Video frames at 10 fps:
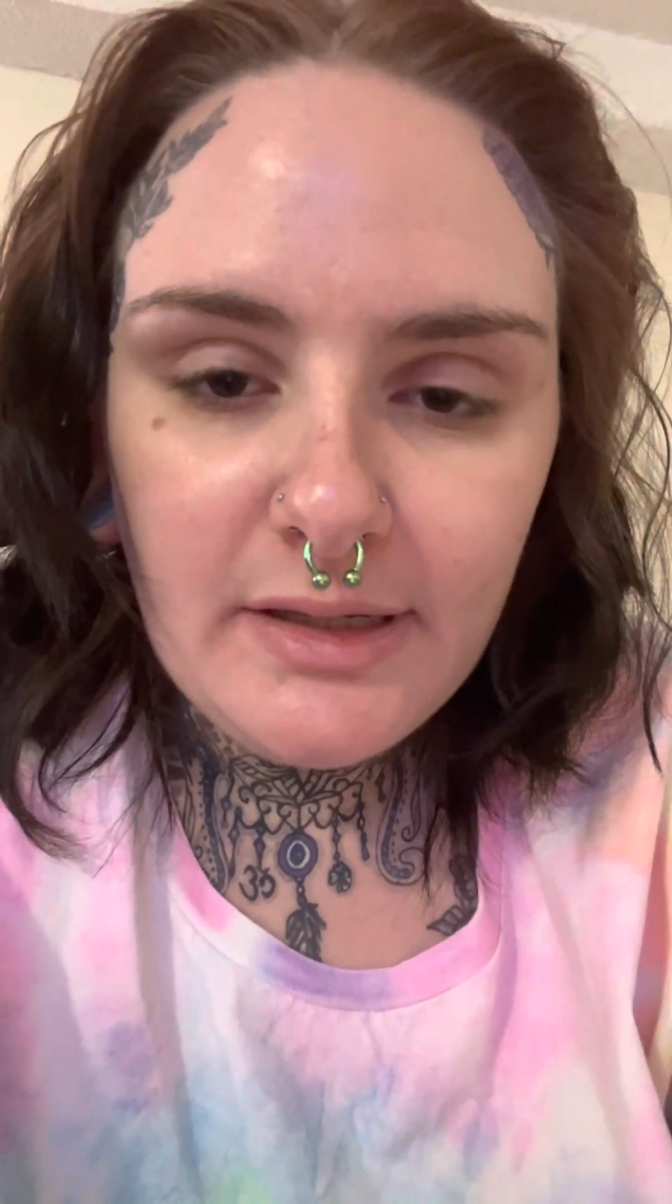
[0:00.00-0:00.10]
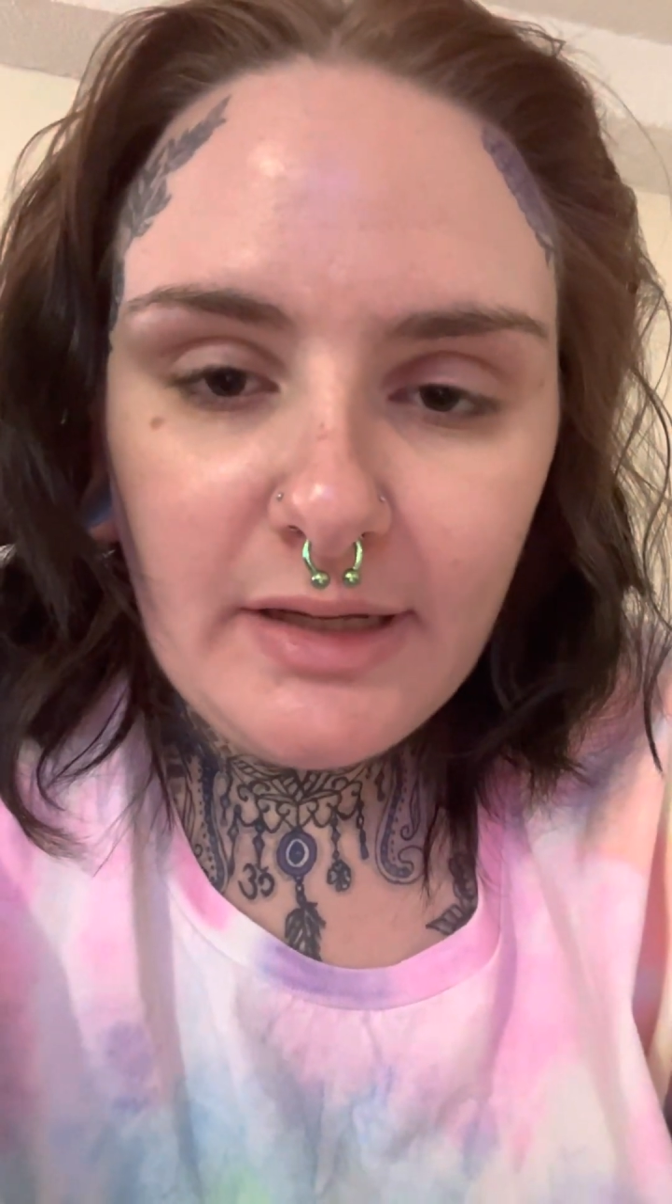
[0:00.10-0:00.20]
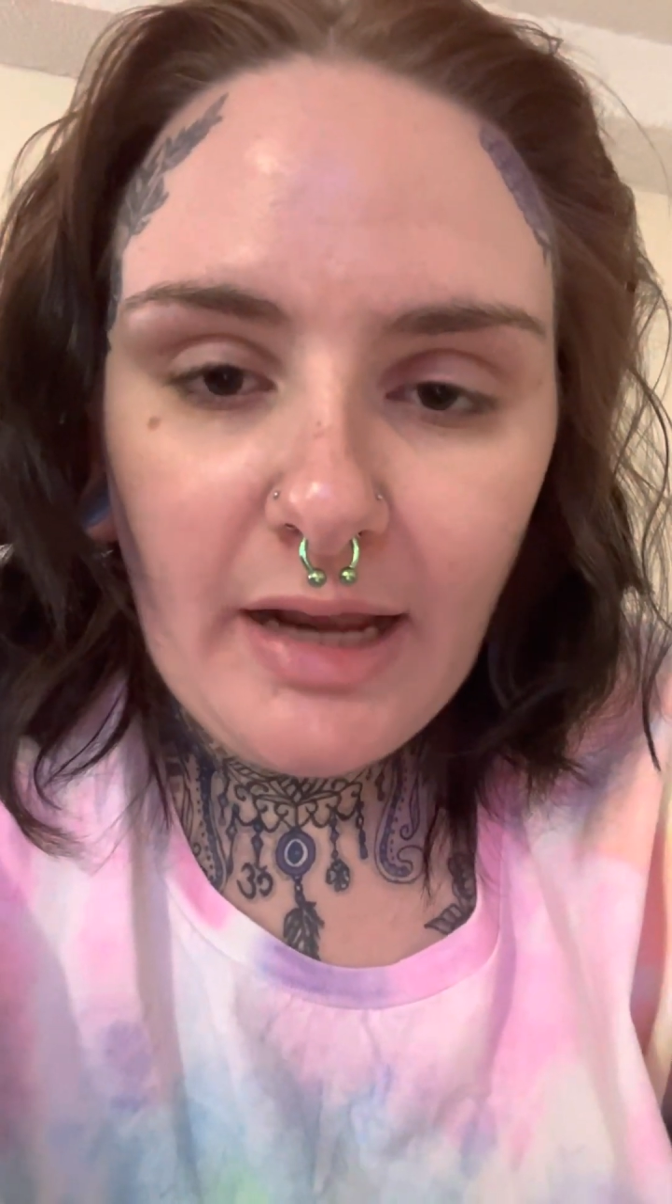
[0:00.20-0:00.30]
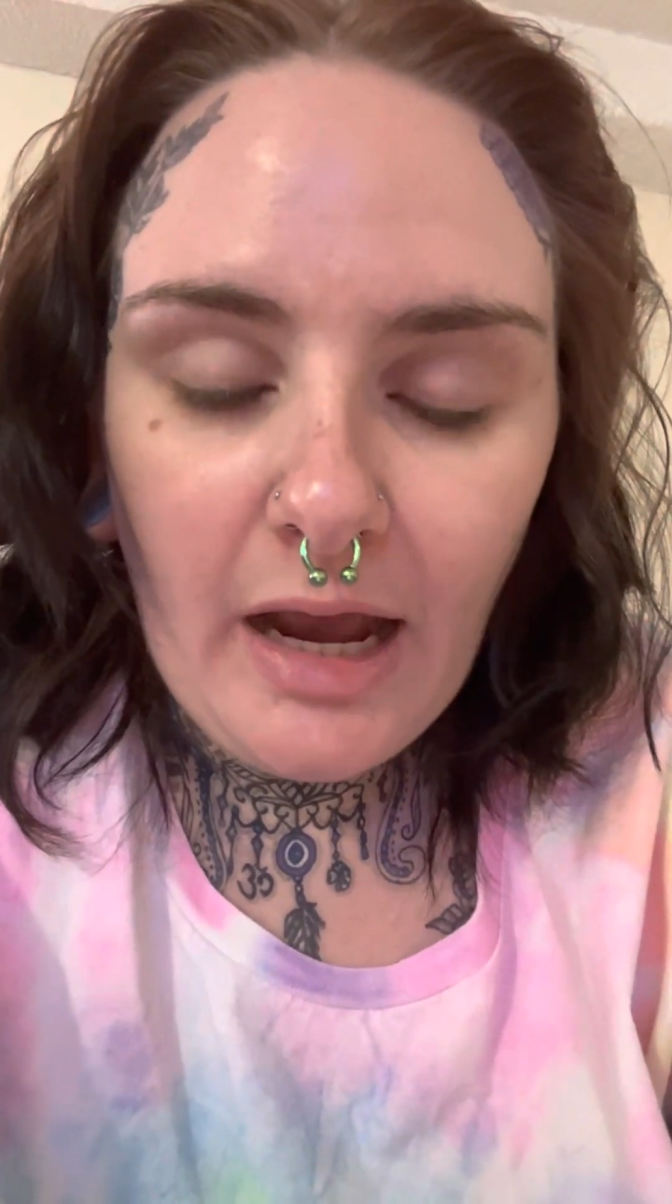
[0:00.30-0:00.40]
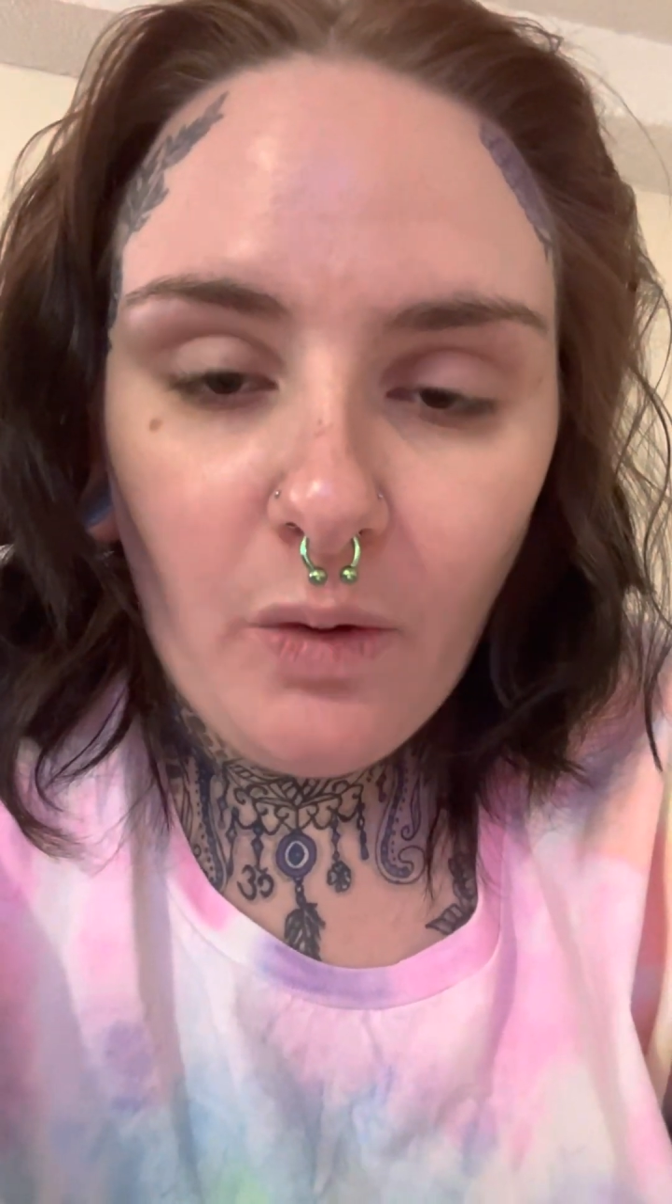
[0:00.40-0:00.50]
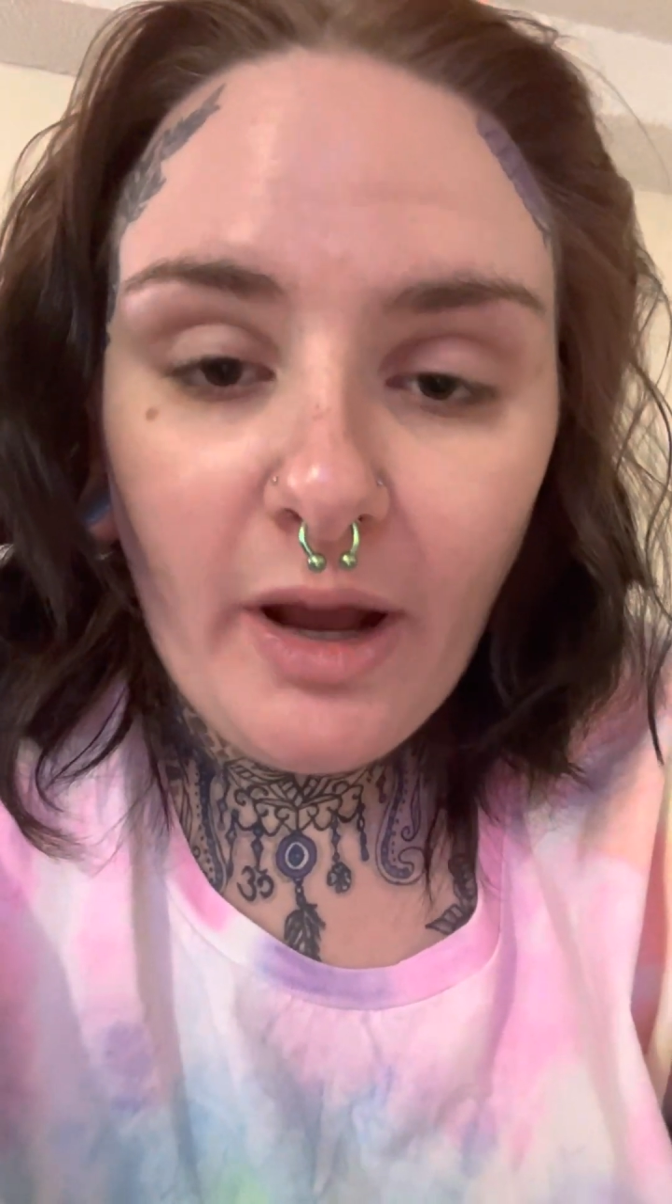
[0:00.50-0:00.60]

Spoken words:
now